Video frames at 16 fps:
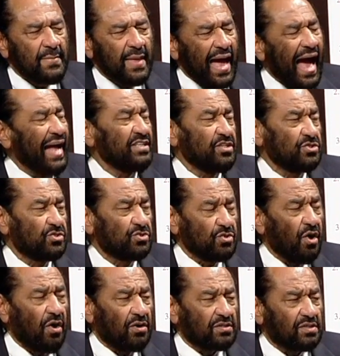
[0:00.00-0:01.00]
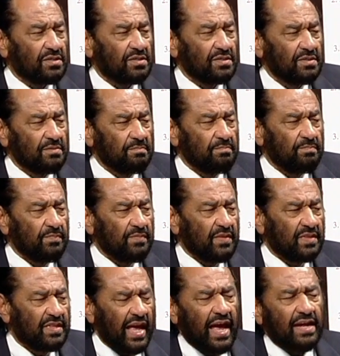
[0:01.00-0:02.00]
I just thought
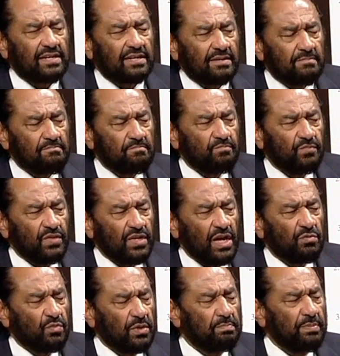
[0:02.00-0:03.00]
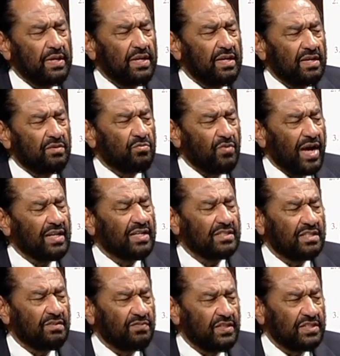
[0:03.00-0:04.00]
that it would be
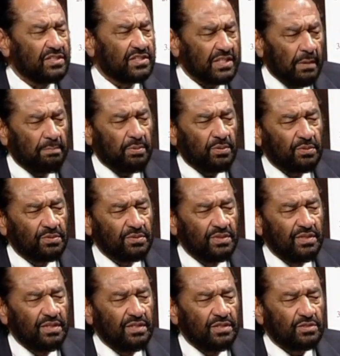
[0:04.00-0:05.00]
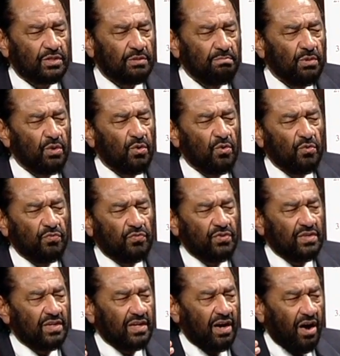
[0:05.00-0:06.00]
relatively simple to move
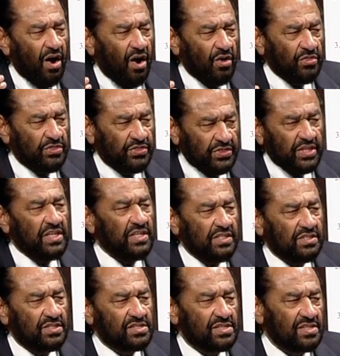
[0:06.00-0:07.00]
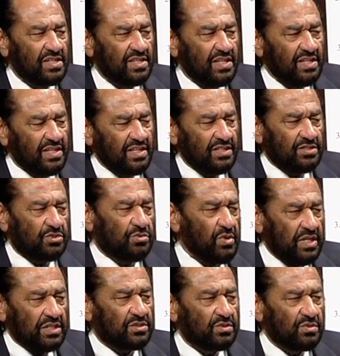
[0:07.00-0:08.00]
on these
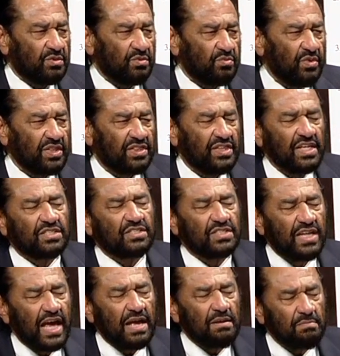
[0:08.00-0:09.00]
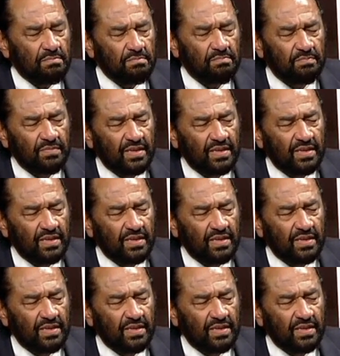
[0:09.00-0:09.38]
streets with this name.